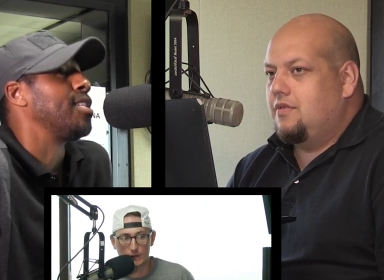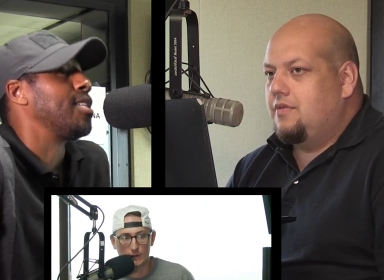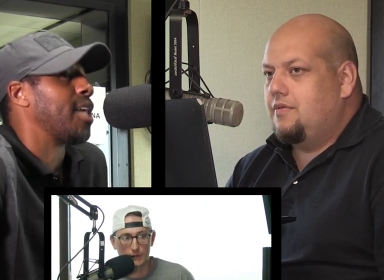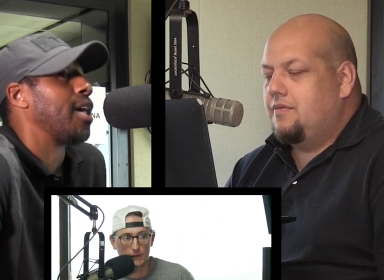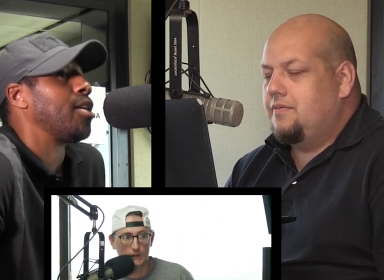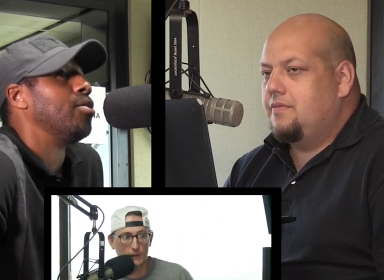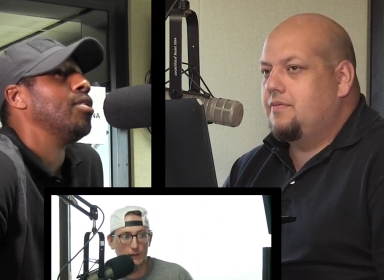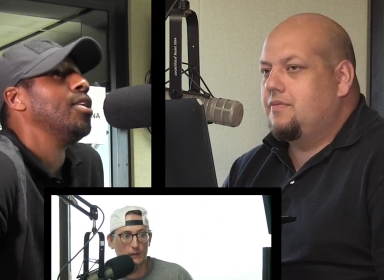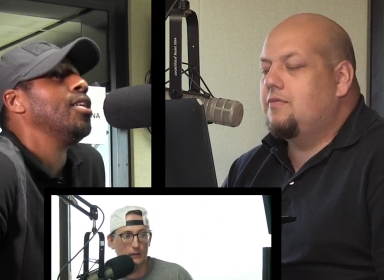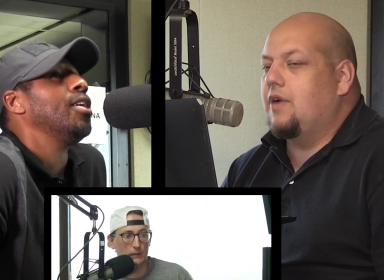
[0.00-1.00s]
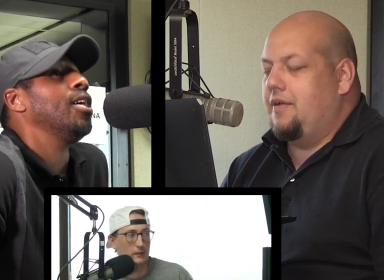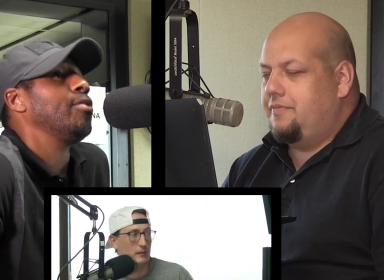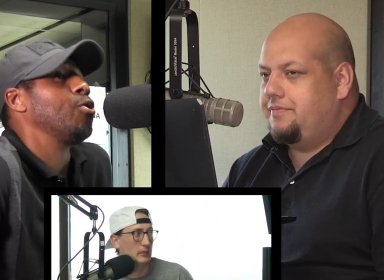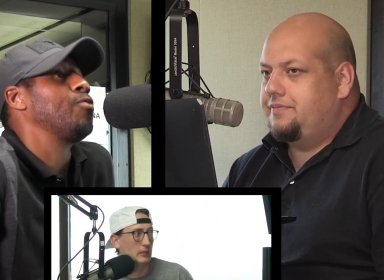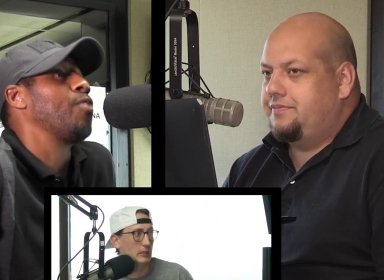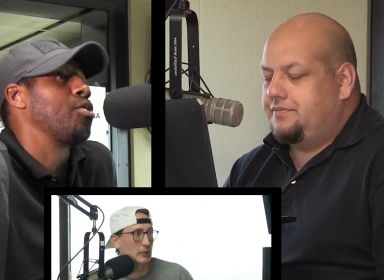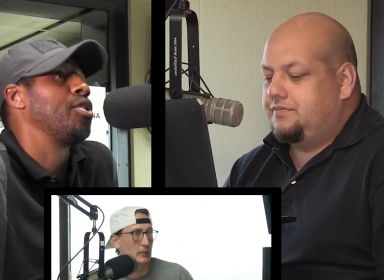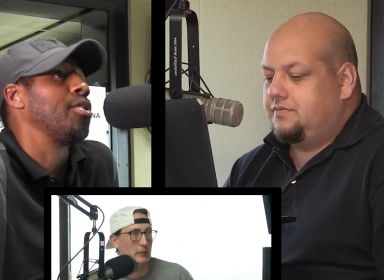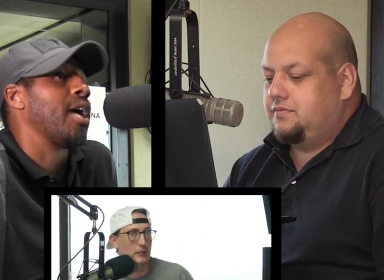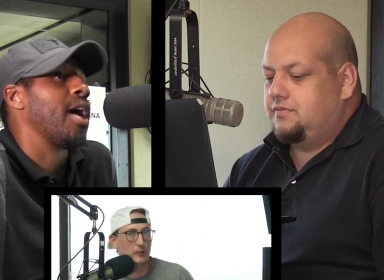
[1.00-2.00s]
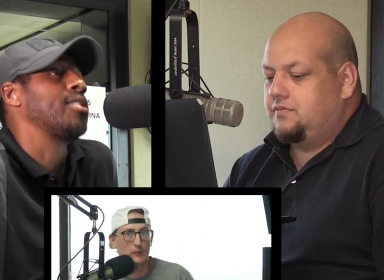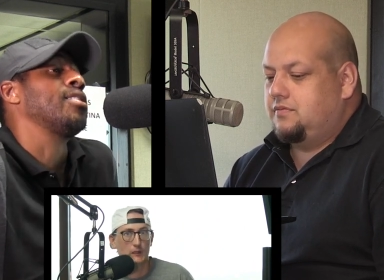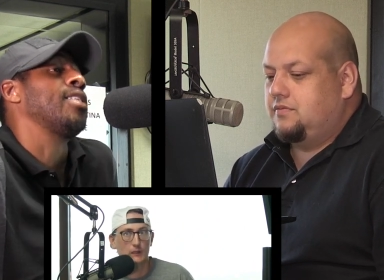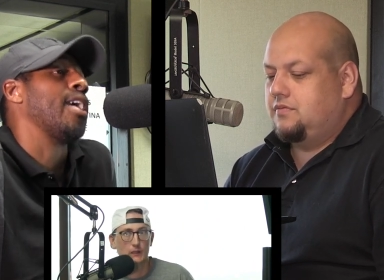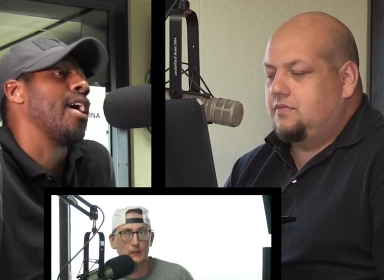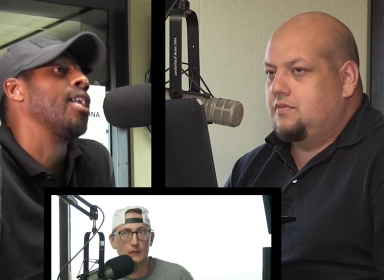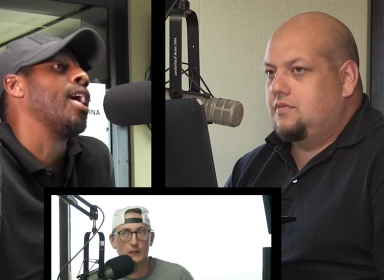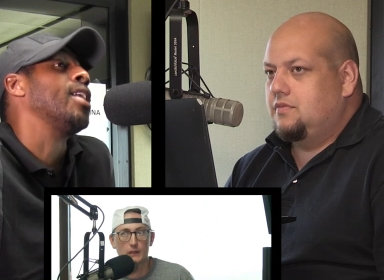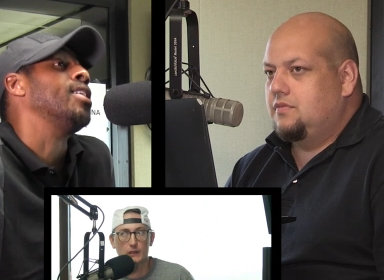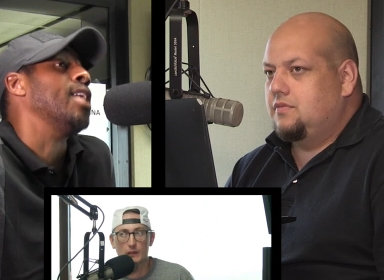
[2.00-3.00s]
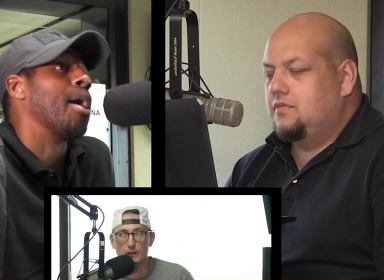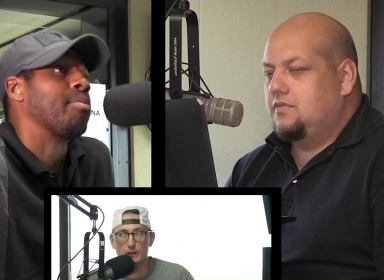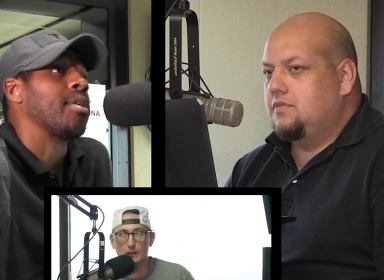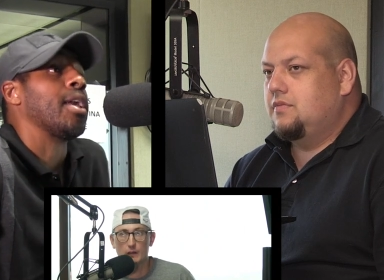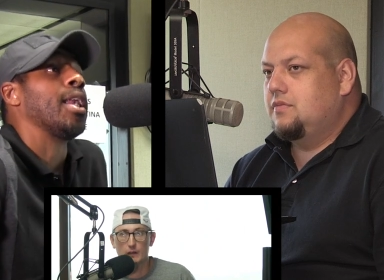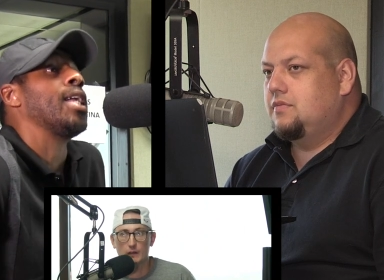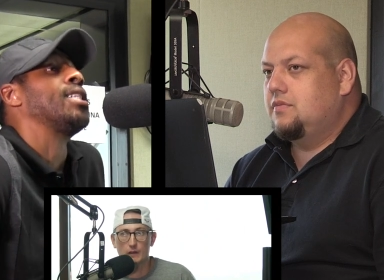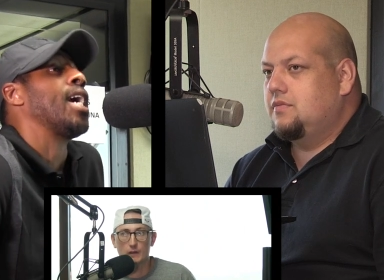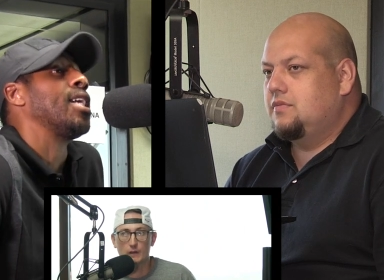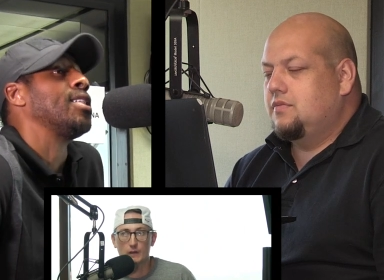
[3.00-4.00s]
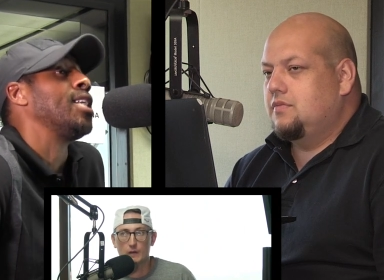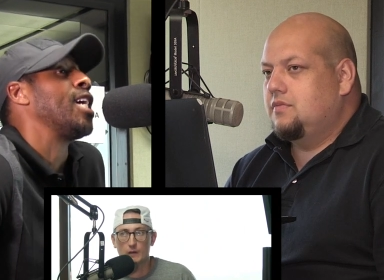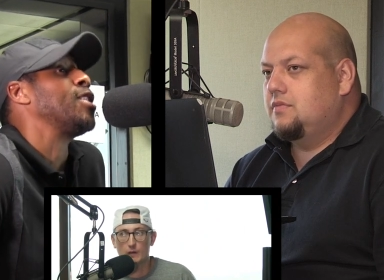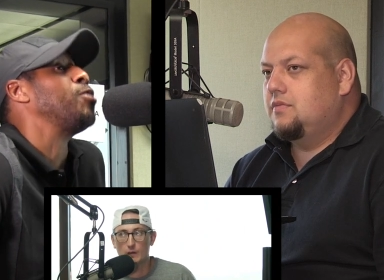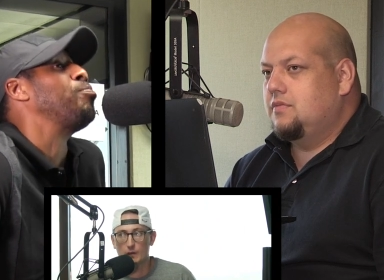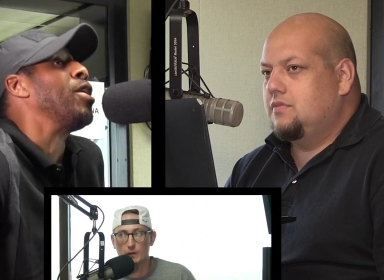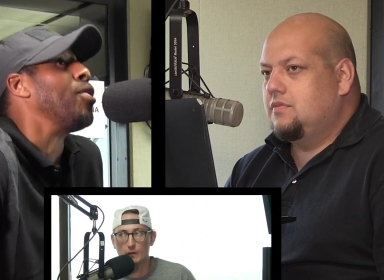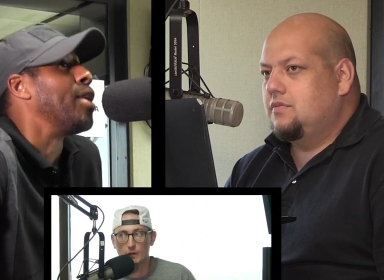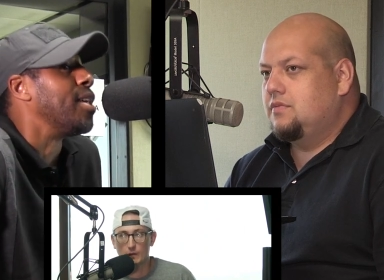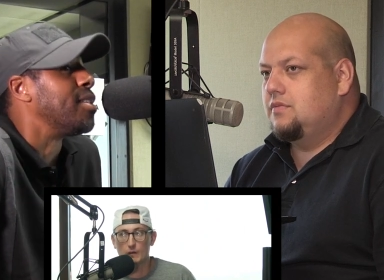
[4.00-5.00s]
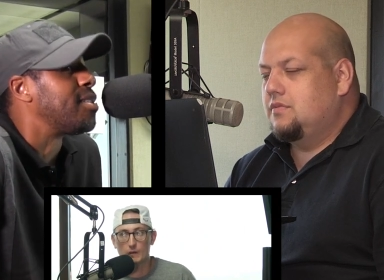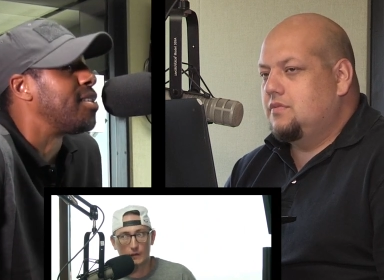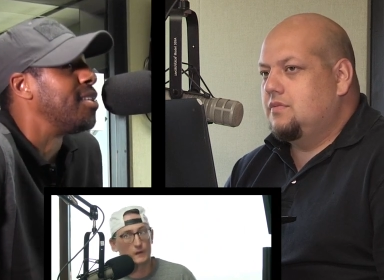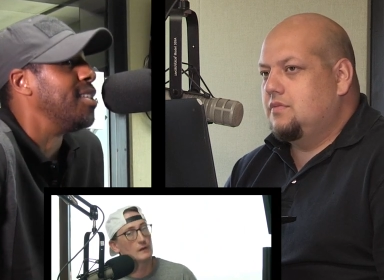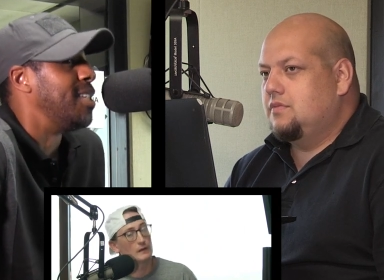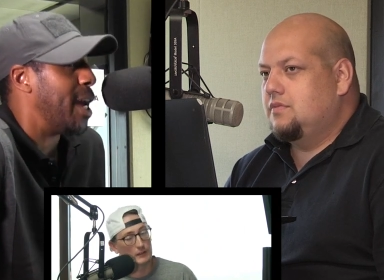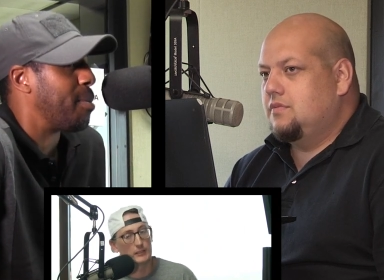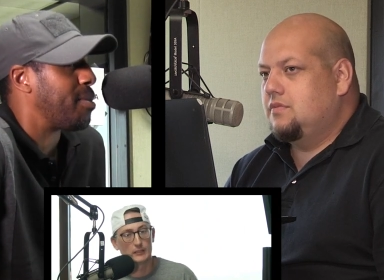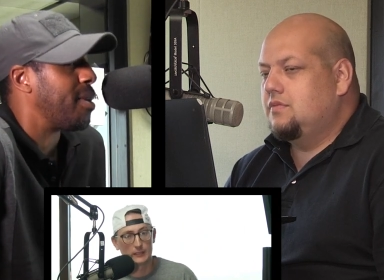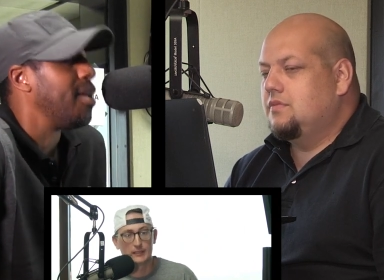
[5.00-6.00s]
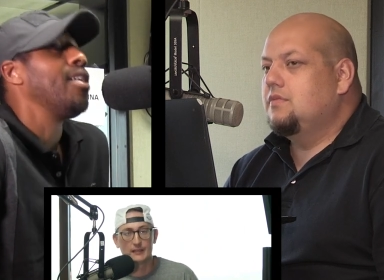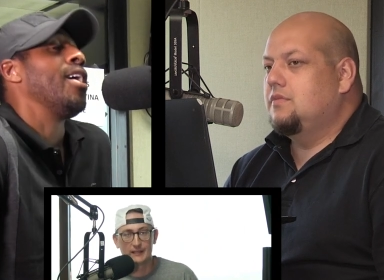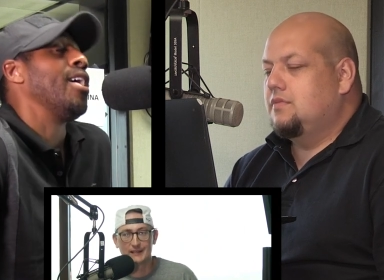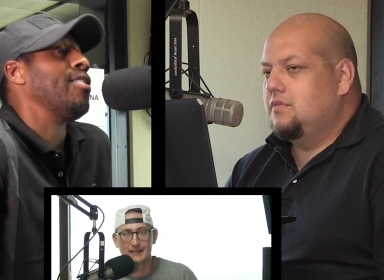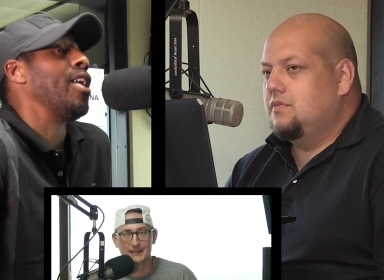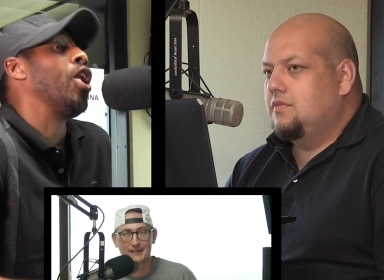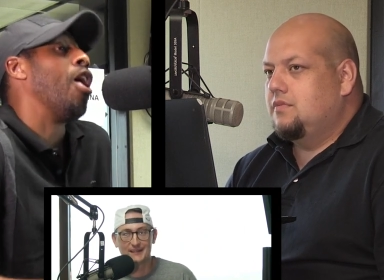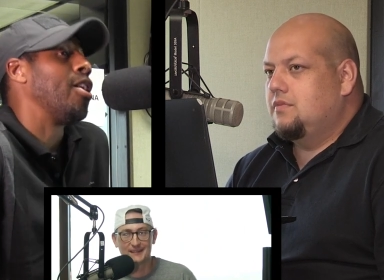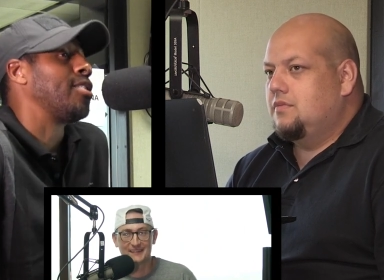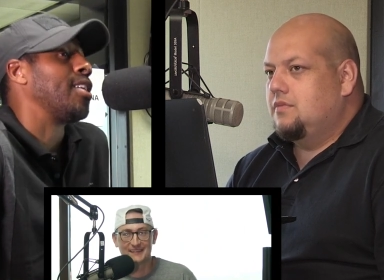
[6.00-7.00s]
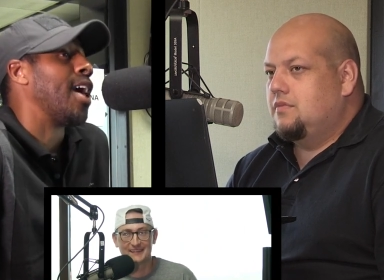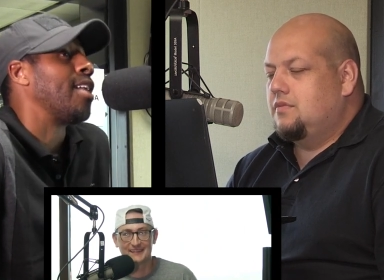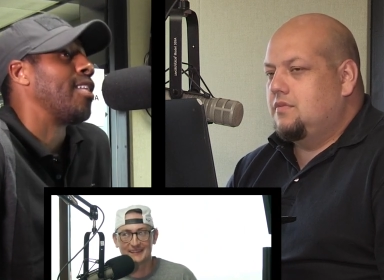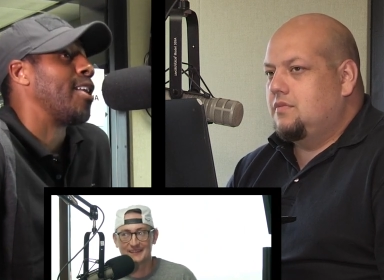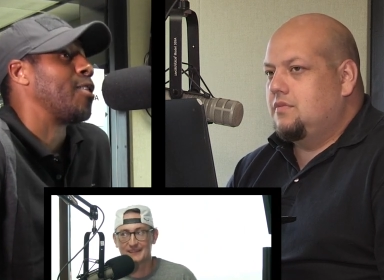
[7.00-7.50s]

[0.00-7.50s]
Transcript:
Speaker 1: the mm-hmm. cycle right. of those first year guys because they had a lot of depth and a lot of talented, experienced depth, and they lost a lot of that